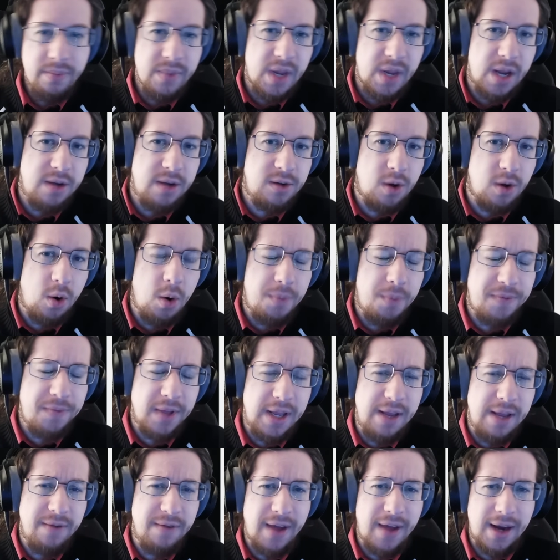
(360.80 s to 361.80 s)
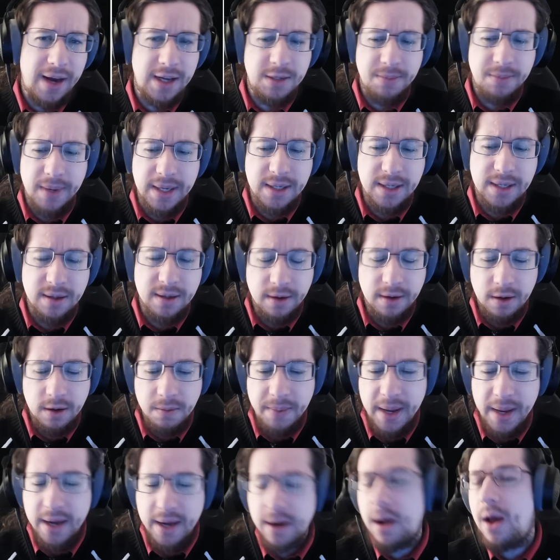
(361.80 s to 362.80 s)
So hopefully that explains a little
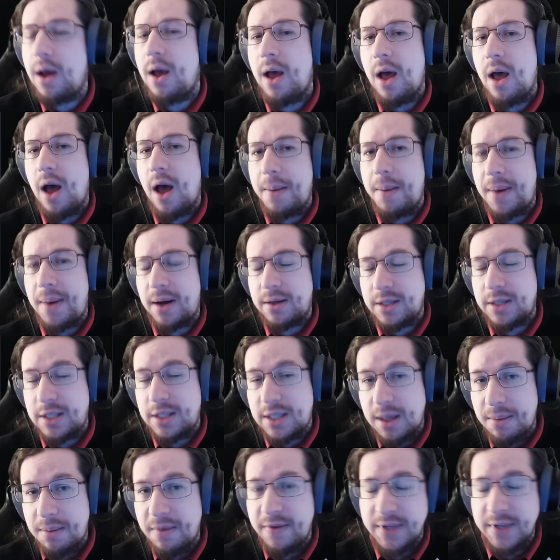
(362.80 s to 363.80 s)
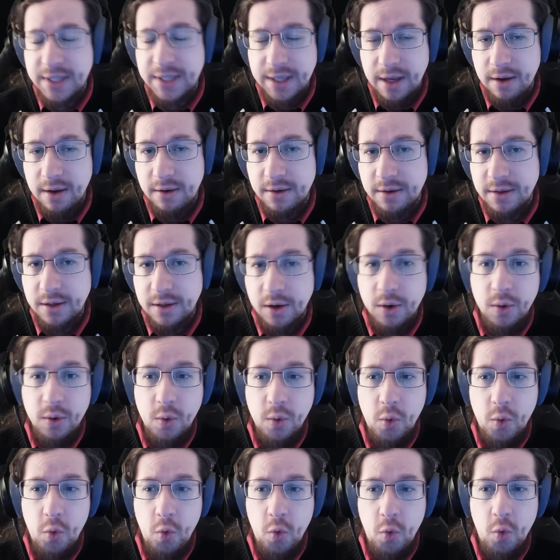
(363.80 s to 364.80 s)
bit about some of the skills
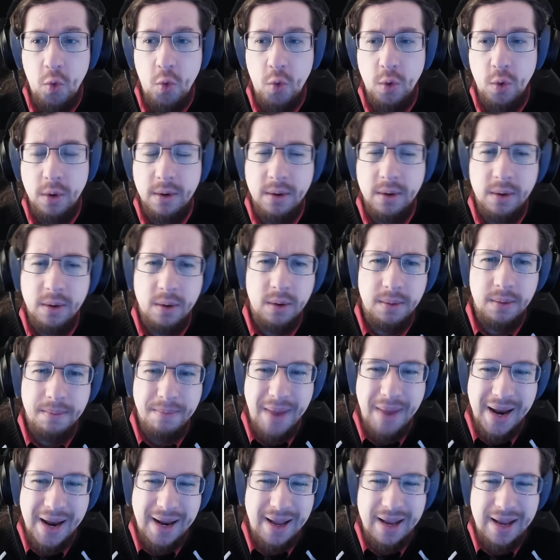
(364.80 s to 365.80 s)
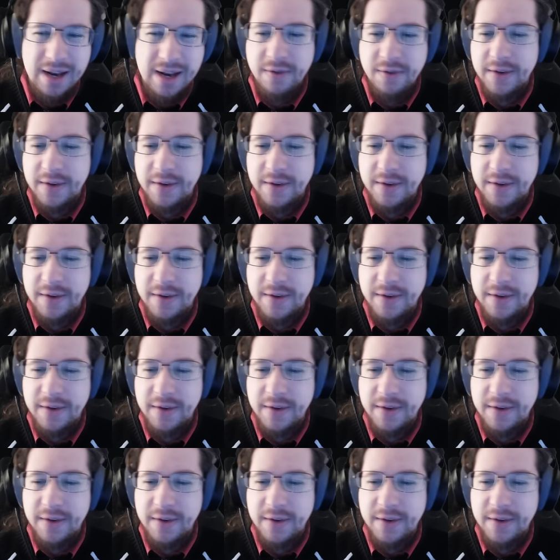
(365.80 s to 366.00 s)
who made it into the